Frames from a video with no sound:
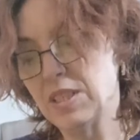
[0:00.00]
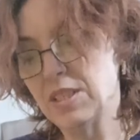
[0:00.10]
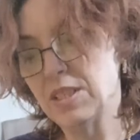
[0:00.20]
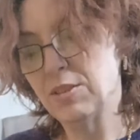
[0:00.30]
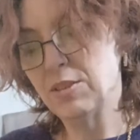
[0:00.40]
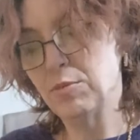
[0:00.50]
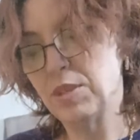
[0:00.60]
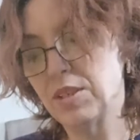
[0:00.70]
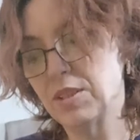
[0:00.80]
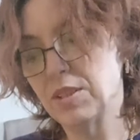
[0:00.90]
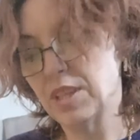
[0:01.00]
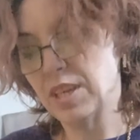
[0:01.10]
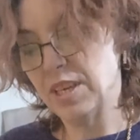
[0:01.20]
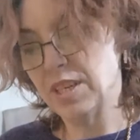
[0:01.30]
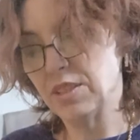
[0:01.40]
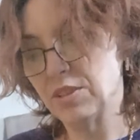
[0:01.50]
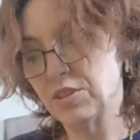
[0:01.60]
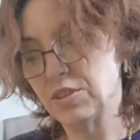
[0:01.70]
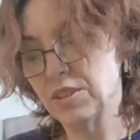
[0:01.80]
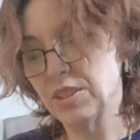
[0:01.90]
to make a
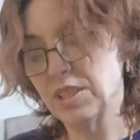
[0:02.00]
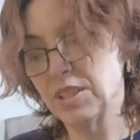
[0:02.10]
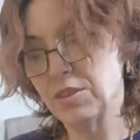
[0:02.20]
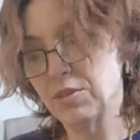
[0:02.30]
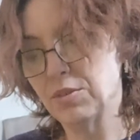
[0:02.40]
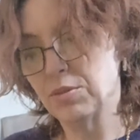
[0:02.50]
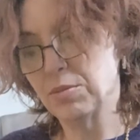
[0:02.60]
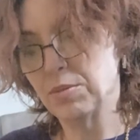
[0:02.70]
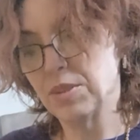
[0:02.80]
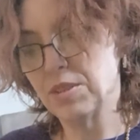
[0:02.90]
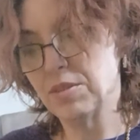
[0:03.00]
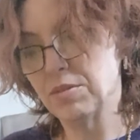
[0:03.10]
latch that kind of goes around.